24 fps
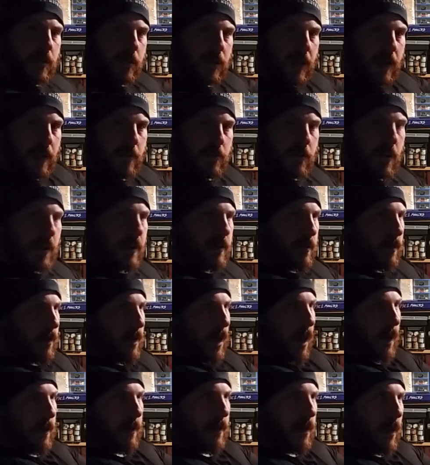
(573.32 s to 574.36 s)
setting and rising,
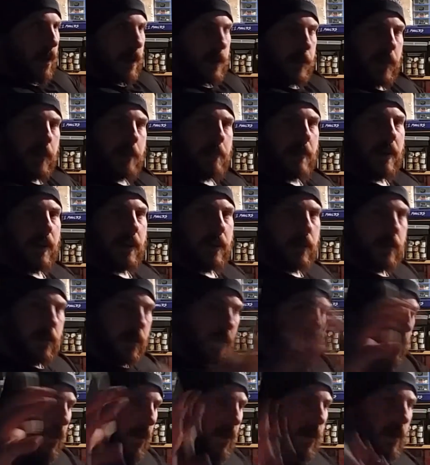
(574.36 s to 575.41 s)
the light's being
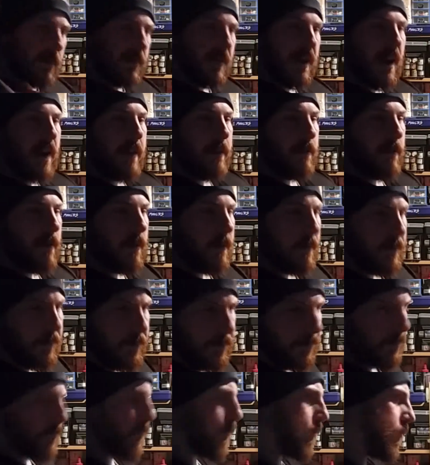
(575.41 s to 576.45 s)
mixed, the idea of gathering
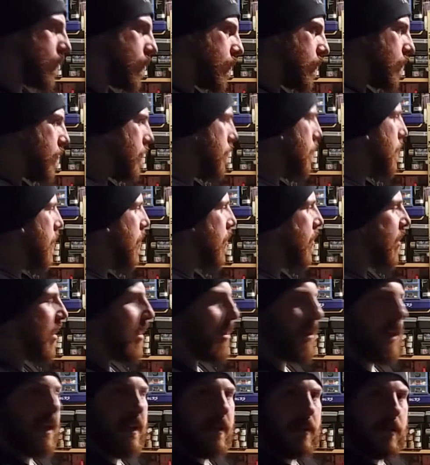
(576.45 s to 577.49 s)
and
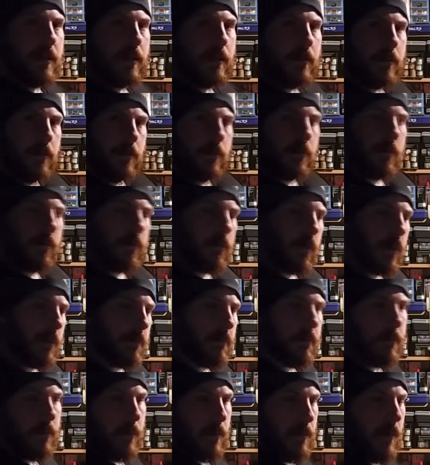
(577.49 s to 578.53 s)
condensing. It
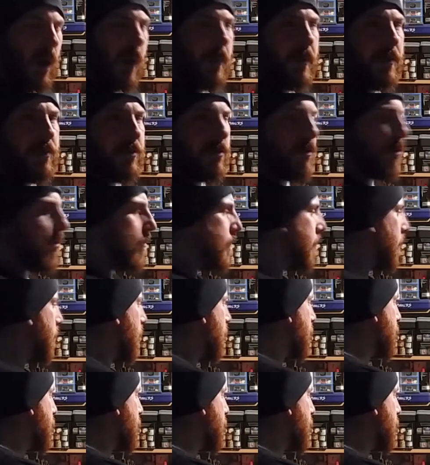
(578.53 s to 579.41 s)
might be true, I'm